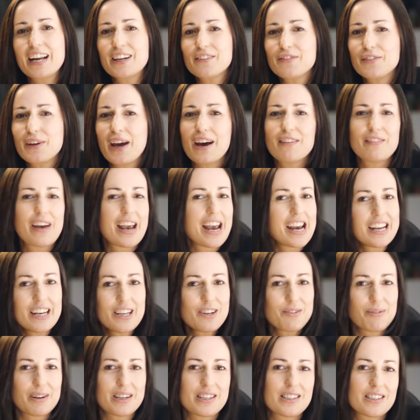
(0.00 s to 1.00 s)
And if you have
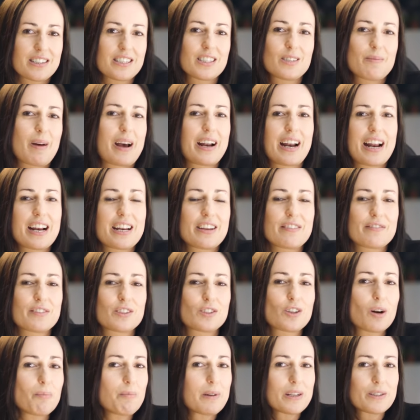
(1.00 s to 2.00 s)
any questions about any of the
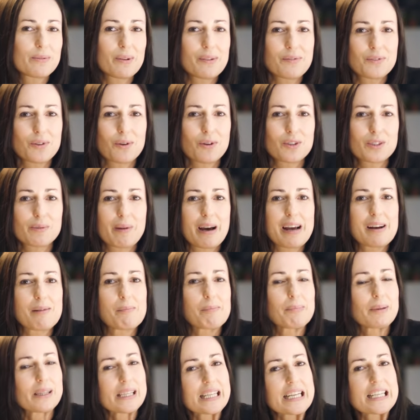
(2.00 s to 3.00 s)
topics we've talked about,
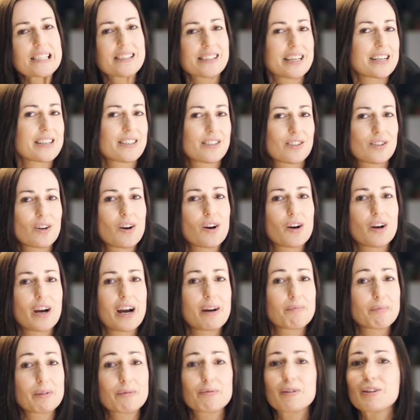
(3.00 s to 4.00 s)
please let us know
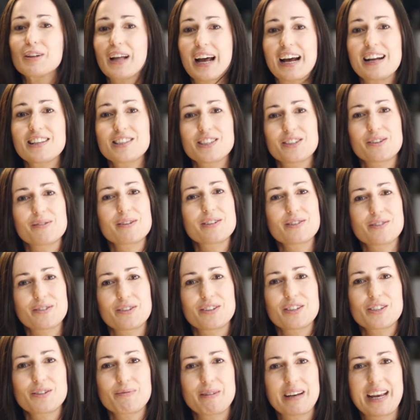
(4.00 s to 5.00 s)
and we will answer you as
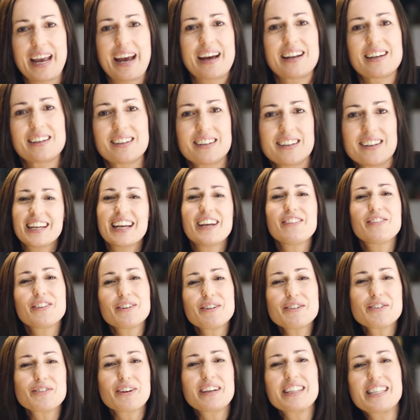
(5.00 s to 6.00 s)
soon as we can. If
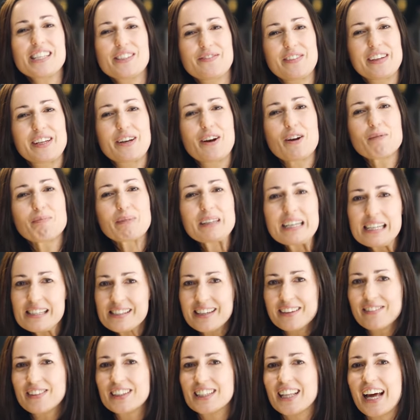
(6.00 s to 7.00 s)
you enjoyed this video, please
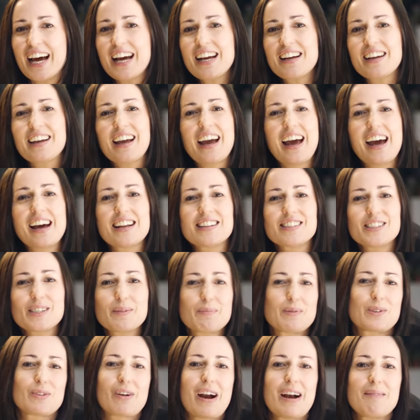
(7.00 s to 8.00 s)
give it a like and
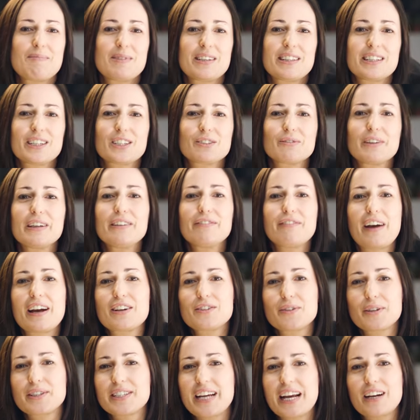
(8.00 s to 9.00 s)
subscribe to the Career
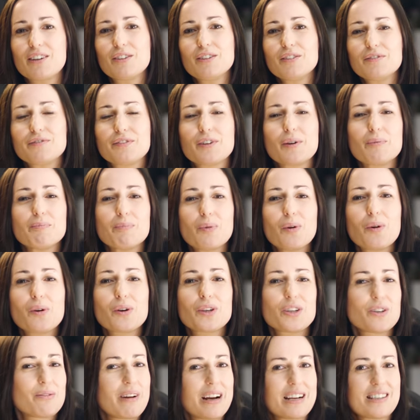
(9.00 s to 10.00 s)
Foundry channel for
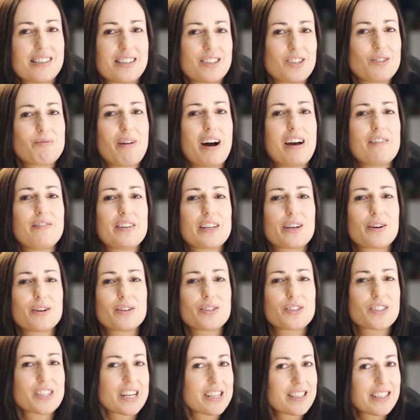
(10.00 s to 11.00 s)
more UX and UI
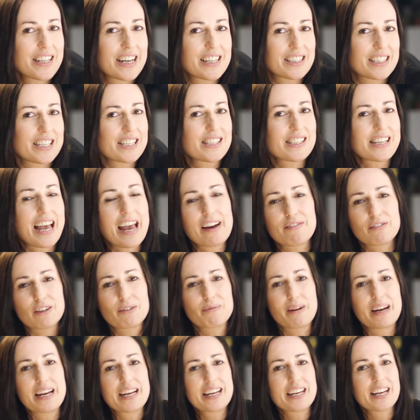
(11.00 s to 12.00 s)
videos just like this every
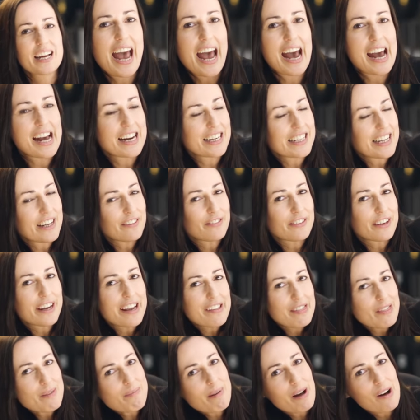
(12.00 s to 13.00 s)
week. And if you
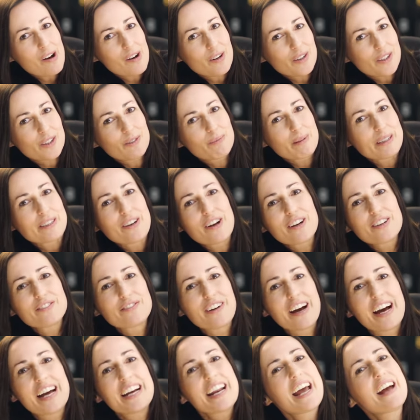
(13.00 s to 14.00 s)
hit the bell, you'll be
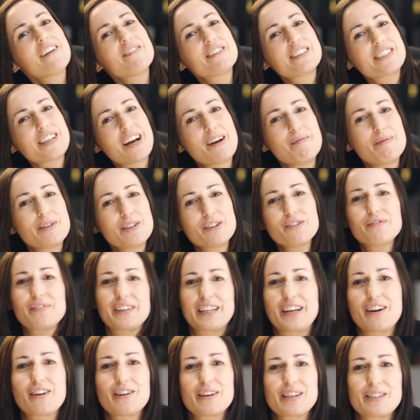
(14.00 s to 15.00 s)
notified every time a new
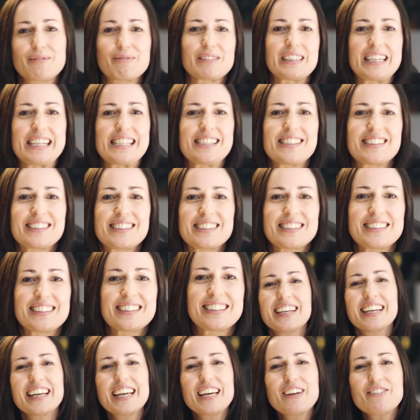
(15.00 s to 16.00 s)
video is released.
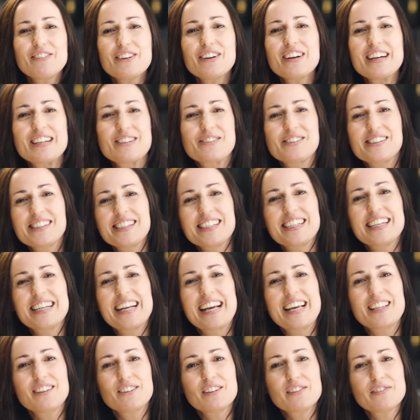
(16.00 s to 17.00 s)
If you're interested in
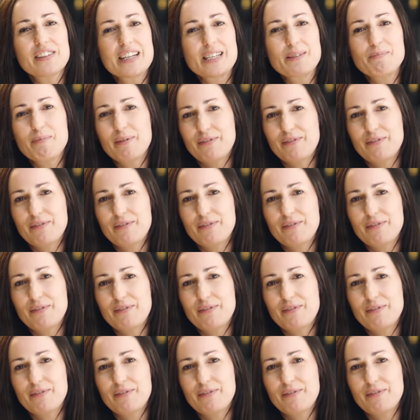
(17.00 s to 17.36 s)
either of these